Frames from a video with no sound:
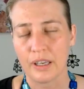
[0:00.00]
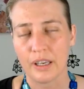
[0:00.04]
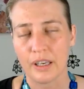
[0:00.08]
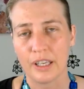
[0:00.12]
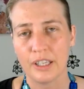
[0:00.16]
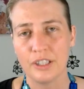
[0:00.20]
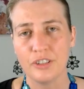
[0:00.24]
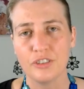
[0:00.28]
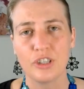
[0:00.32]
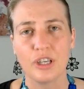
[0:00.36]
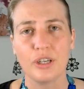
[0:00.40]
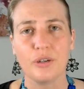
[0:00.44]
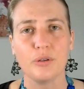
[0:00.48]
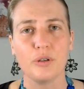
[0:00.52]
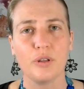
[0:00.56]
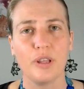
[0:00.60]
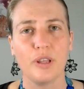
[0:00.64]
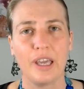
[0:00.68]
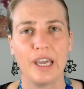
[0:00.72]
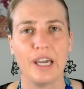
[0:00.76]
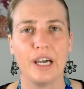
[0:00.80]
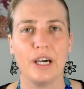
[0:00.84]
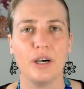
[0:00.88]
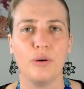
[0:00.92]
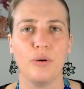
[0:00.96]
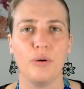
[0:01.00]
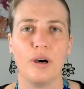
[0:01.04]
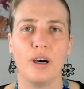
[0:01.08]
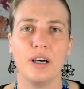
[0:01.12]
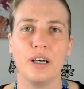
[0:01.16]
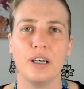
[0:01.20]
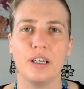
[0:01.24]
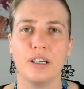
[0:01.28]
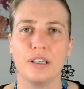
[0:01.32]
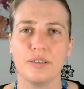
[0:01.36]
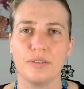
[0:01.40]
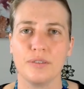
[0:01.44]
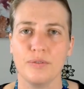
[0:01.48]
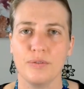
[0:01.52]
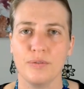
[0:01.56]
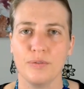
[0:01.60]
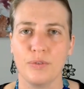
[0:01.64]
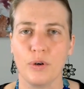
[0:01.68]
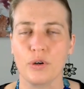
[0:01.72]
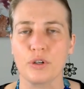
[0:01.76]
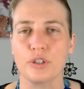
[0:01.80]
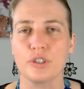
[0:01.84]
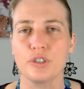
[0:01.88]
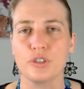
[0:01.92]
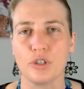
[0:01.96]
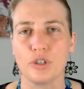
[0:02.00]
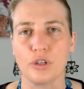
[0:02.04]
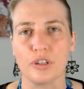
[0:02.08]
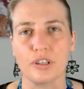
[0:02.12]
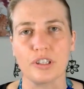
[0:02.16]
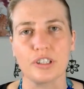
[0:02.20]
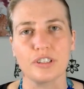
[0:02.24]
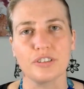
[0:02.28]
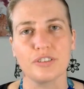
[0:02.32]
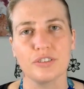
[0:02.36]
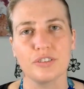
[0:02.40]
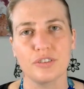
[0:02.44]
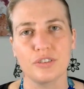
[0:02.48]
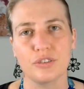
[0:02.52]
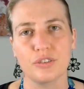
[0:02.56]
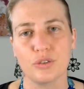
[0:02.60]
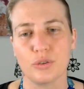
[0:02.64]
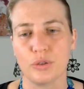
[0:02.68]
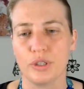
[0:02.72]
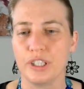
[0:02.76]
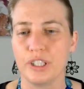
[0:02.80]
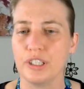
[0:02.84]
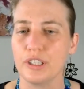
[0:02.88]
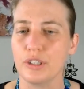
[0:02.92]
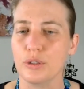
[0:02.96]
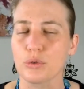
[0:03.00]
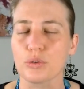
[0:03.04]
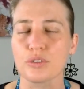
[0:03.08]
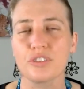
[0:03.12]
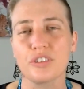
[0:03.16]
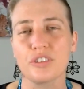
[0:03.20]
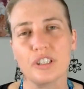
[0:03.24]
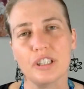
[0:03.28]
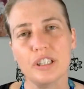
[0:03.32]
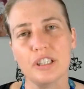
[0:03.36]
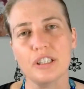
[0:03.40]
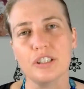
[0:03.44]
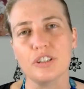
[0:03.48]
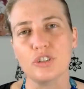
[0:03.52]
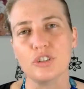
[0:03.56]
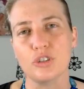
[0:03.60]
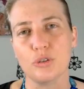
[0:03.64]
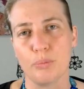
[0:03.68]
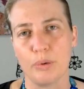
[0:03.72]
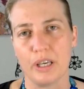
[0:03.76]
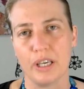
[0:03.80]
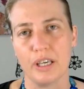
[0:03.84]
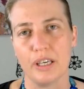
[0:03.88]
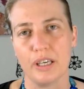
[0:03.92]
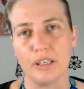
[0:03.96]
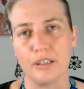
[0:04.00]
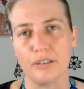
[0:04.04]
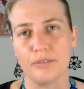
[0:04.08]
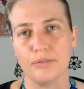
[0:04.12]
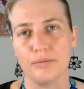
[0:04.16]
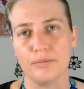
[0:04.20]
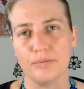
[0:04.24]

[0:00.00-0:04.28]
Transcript: In general, how are foreign journalists treated or seen in Japan?